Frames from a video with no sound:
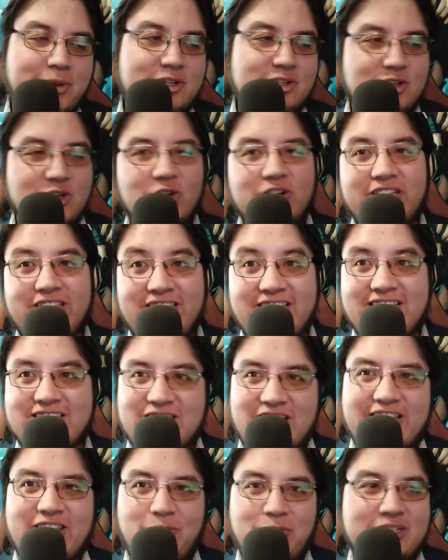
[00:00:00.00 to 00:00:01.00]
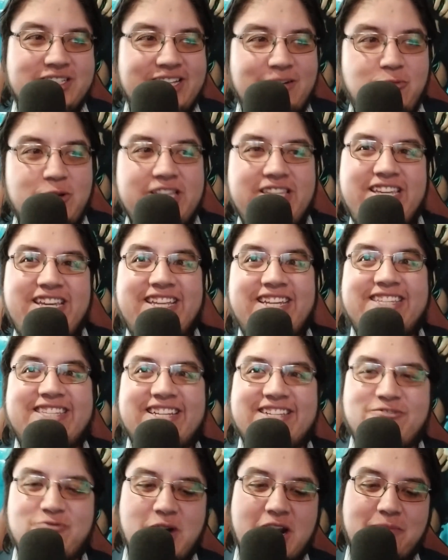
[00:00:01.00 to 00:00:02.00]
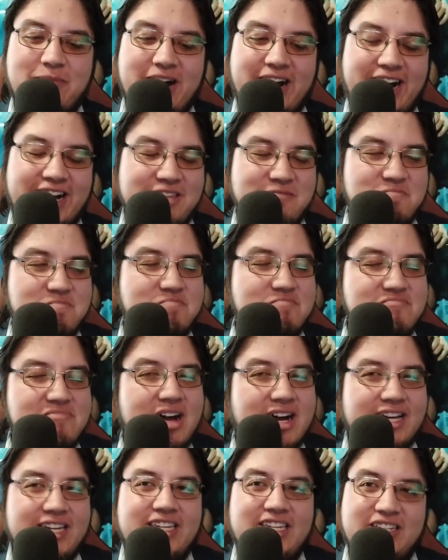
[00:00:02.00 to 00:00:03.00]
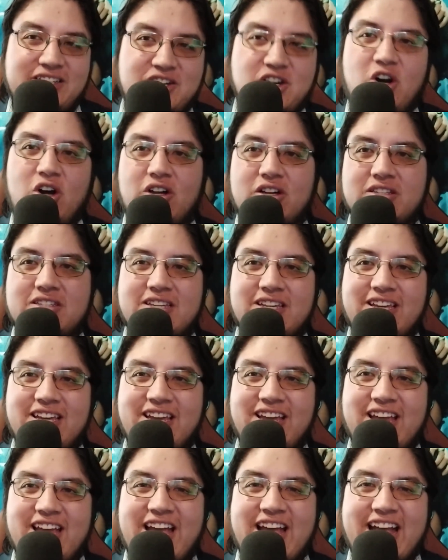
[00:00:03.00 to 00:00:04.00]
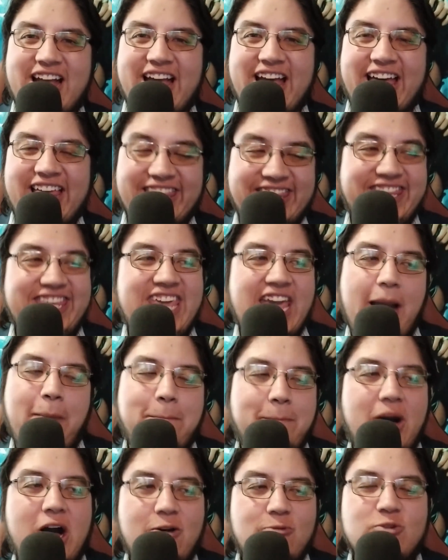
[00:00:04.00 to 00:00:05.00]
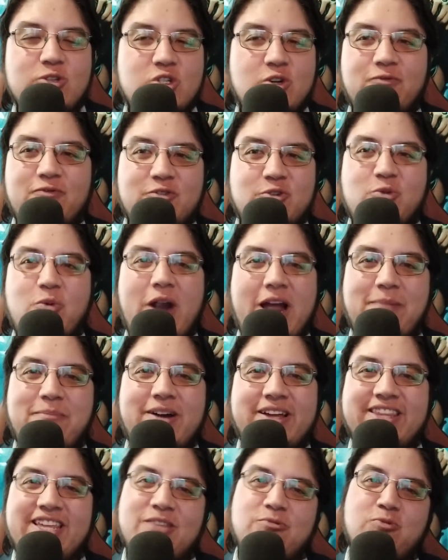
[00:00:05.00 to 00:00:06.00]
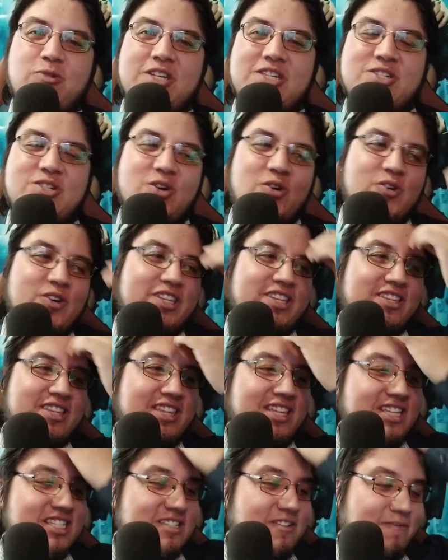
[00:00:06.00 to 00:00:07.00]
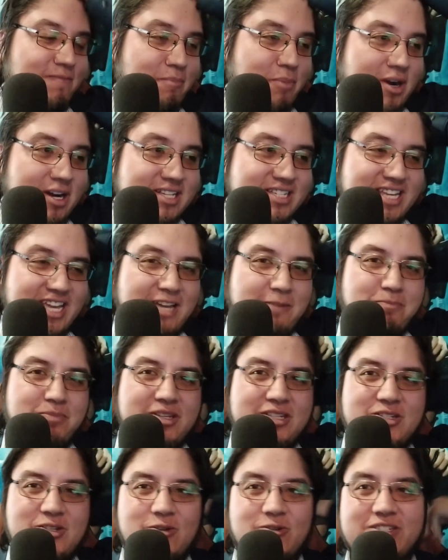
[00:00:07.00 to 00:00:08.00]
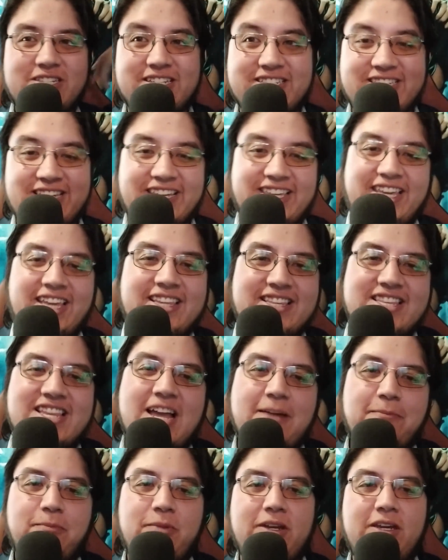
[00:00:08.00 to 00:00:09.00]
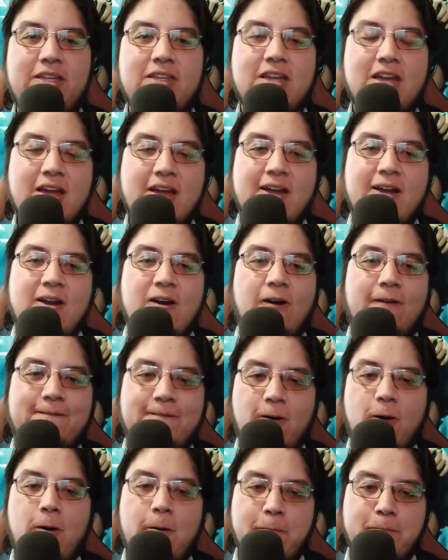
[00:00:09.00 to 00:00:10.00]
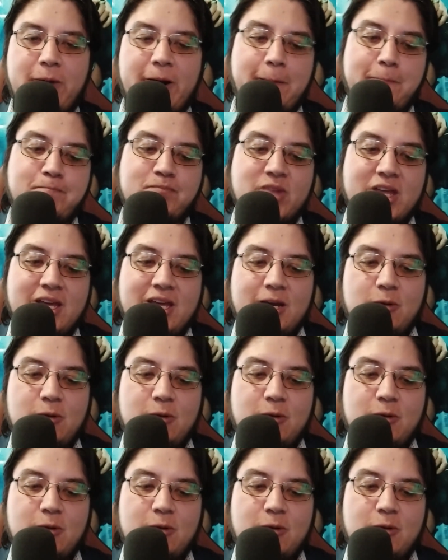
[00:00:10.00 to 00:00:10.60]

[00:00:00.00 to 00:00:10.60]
But not in this, and obviously we needed the drama, and my god, the amount of drama that we saw in these past episodes, and the kidnapping of Appa.